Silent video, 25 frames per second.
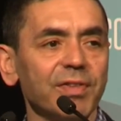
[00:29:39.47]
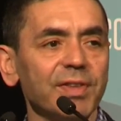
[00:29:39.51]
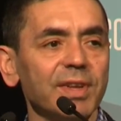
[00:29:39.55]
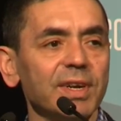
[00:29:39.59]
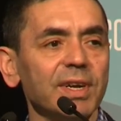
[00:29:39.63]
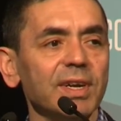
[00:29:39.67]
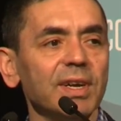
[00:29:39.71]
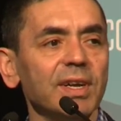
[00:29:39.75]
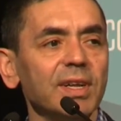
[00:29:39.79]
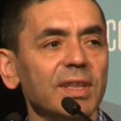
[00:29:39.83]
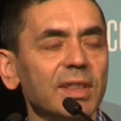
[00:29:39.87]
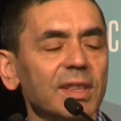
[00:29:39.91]

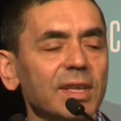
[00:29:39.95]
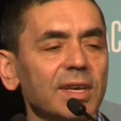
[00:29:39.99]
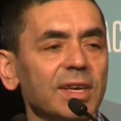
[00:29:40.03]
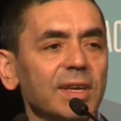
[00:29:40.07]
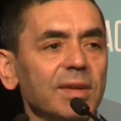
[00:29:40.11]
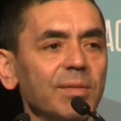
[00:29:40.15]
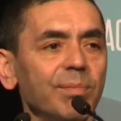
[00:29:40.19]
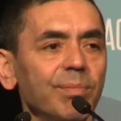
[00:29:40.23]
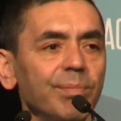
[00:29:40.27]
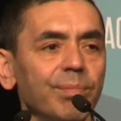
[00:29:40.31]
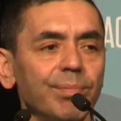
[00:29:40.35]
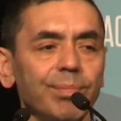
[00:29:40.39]

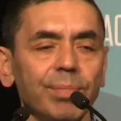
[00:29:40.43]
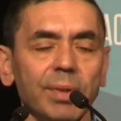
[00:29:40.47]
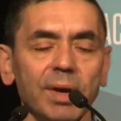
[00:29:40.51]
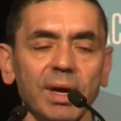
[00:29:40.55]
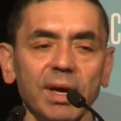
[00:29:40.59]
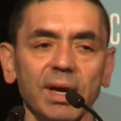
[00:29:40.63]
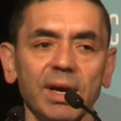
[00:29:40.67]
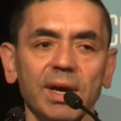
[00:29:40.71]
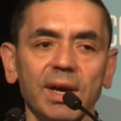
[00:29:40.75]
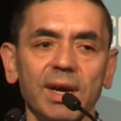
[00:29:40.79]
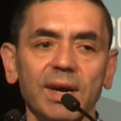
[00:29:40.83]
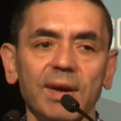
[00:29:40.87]
The
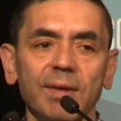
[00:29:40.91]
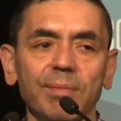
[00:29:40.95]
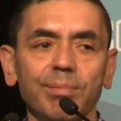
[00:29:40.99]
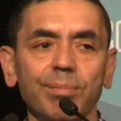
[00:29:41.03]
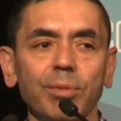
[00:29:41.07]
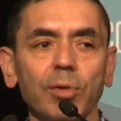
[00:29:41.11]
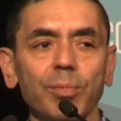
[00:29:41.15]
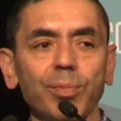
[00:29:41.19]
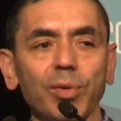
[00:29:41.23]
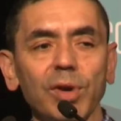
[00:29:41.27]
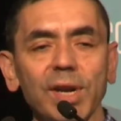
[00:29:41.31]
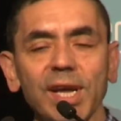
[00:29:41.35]

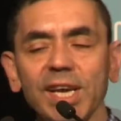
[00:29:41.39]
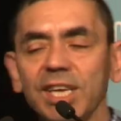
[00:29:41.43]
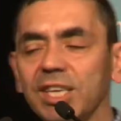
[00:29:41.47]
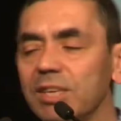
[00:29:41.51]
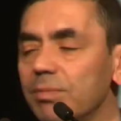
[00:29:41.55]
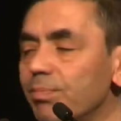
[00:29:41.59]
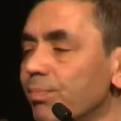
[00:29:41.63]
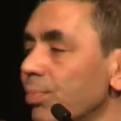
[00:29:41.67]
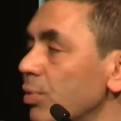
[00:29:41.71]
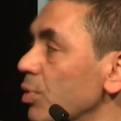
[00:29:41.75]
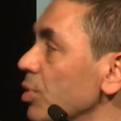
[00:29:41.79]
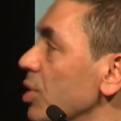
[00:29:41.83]

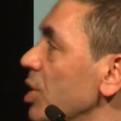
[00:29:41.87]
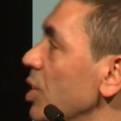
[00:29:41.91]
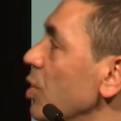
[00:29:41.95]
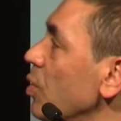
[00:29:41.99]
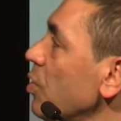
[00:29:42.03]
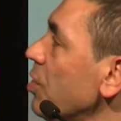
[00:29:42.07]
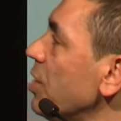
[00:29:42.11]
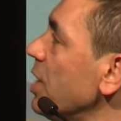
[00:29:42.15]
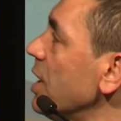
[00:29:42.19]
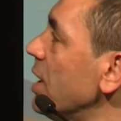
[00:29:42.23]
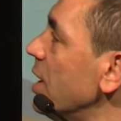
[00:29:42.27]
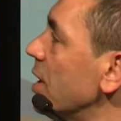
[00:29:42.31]
population
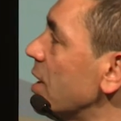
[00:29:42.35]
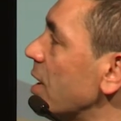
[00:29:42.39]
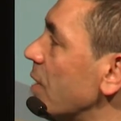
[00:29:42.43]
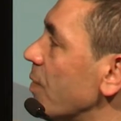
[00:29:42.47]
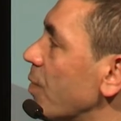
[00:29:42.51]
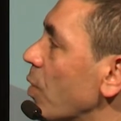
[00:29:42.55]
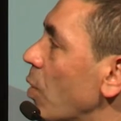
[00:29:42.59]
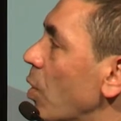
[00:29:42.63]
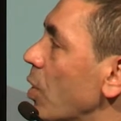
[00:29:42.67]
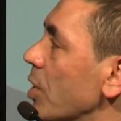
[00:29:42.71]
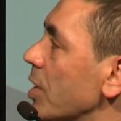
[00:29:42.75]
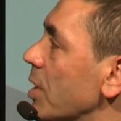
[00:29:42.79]
producing
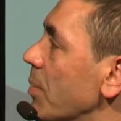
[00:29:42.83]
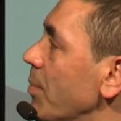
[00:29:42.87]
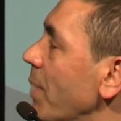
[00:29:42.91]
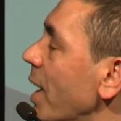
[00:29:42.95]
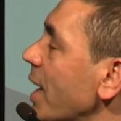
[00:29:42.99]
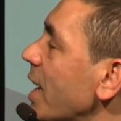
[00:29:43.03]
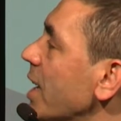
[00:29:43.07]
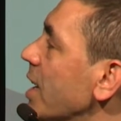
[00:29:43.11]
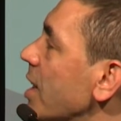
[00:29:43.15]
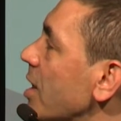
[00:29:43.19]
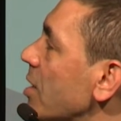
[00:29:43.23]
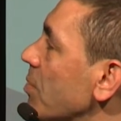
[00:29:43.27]
interferon, or the
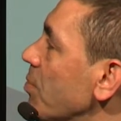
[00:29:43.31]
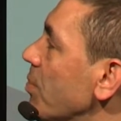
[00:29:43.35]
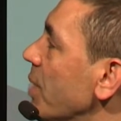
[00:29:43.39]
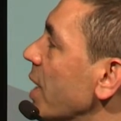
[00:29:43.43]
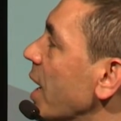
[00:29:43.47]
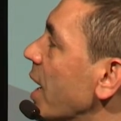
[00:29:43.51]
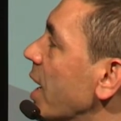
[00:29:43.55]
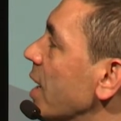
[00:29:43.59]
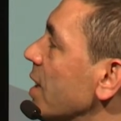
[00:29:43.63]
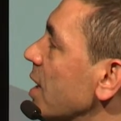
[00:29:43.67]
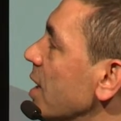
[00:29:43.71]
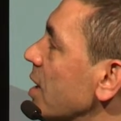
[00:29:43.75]
mechanism
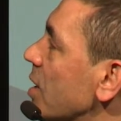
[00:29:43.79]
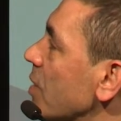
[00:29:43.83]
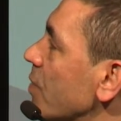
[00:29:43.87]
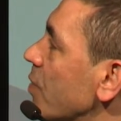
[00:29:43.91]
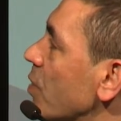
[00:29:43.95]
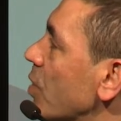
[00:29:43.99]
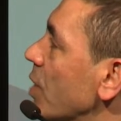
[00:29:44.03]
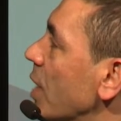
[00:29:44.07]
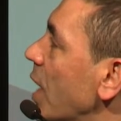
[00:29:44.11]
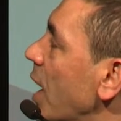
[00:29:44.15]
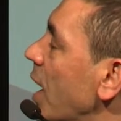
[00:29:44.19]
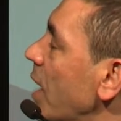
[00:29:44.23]
behind
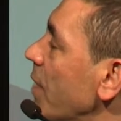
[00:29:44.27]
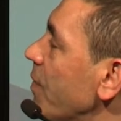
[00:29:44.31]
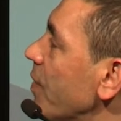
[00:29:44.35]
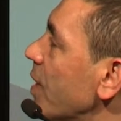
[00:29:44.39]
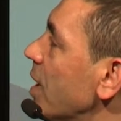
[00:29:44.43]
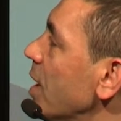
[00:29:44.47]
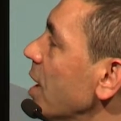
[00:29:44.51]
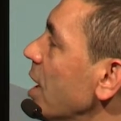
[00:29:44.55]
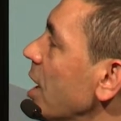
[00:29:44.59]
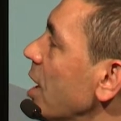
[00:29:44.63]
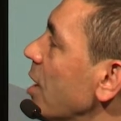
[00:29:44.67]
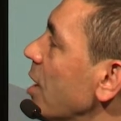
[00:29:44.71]
interferon alpha